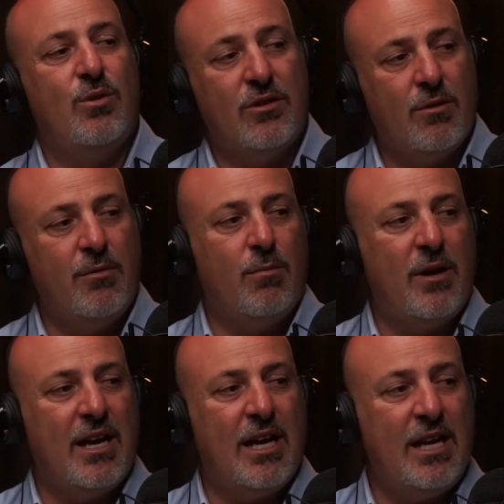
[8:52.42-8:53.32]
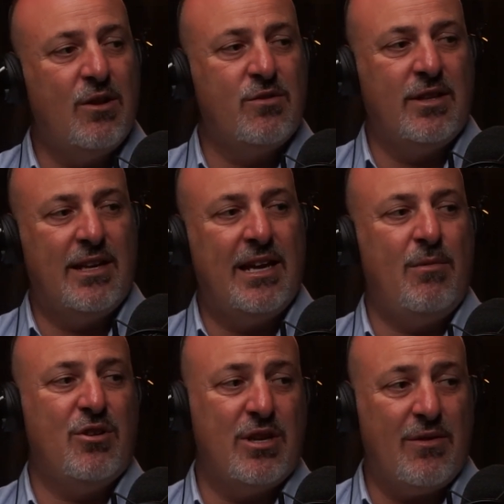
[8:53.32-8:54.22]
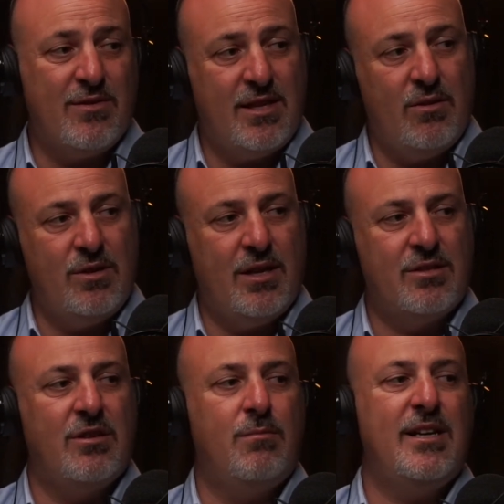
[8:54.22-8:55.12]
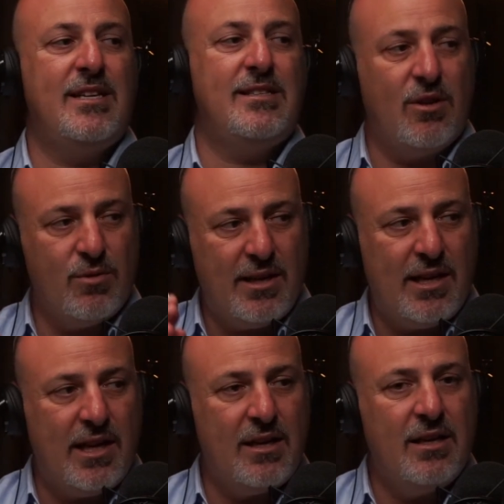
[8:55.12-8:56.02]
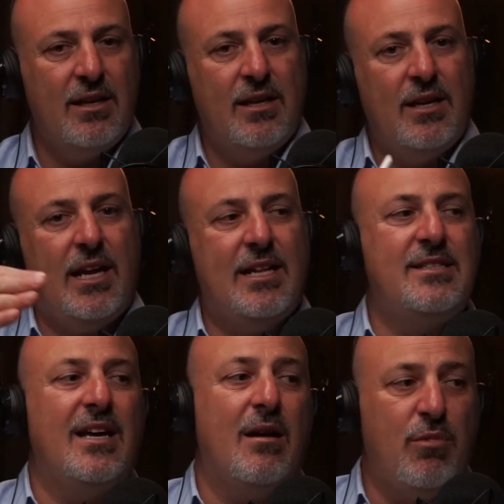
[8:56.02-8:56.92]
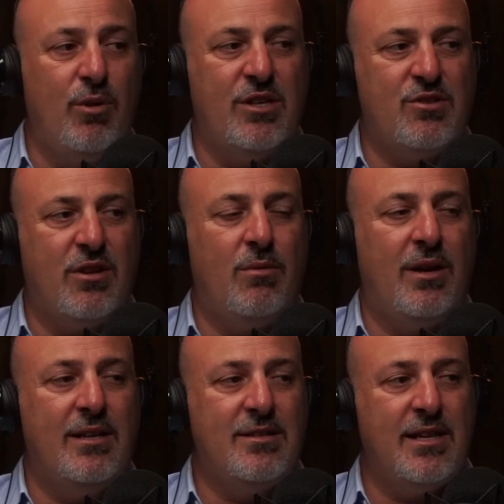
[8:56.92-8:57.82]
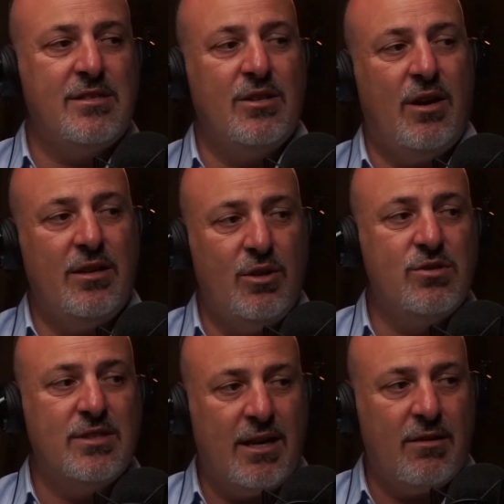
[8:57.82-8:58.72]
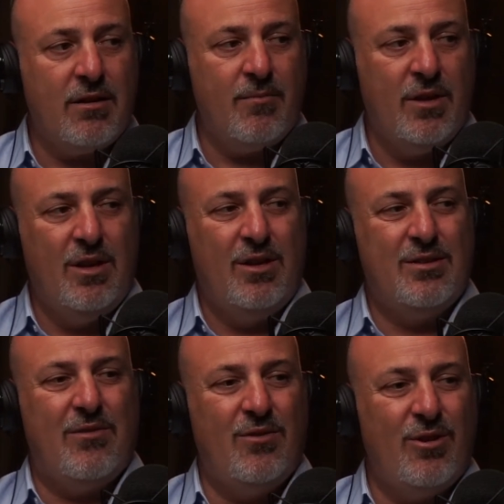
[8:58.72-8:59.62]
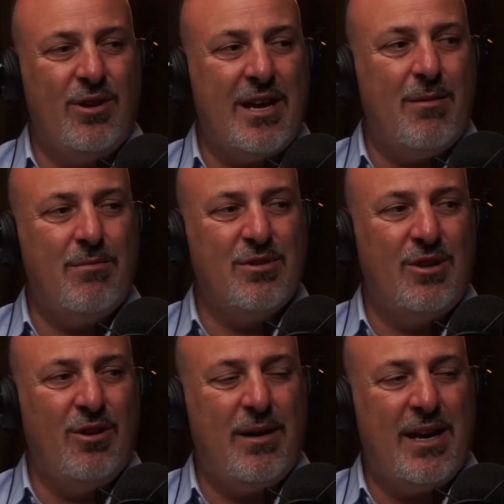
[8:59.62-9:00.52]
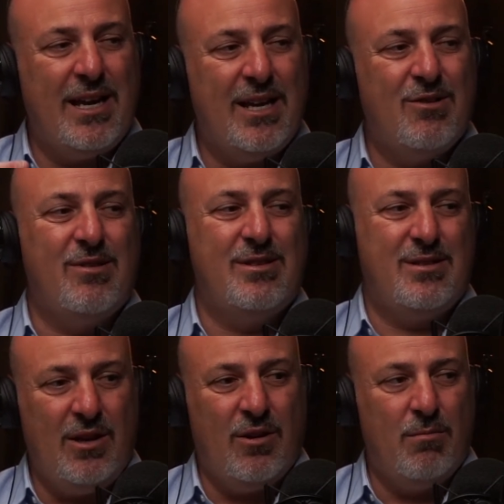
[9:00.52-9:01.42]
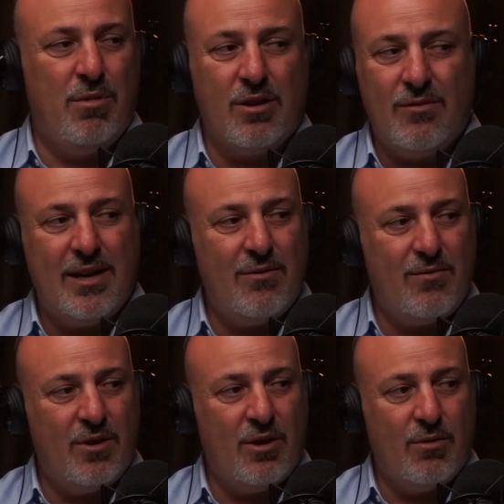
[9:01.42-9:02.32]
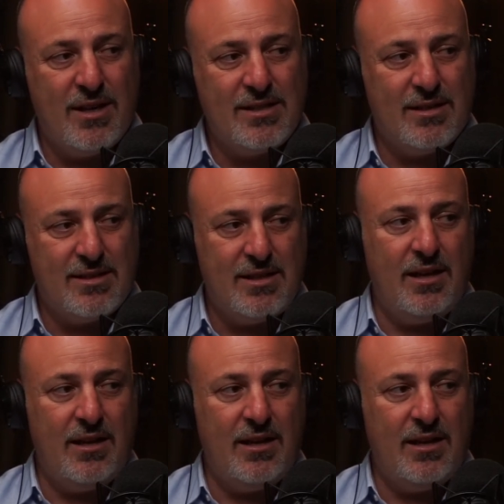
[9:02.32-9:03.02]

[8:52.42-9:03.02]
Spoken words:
that time, you're not paying any interest on the land because you haven't settled yet. So you basically settle on the land and start building straight away. So that's the ideal scenario, to have no gap, so you're not paying interest on a block of land for no reason, just sitting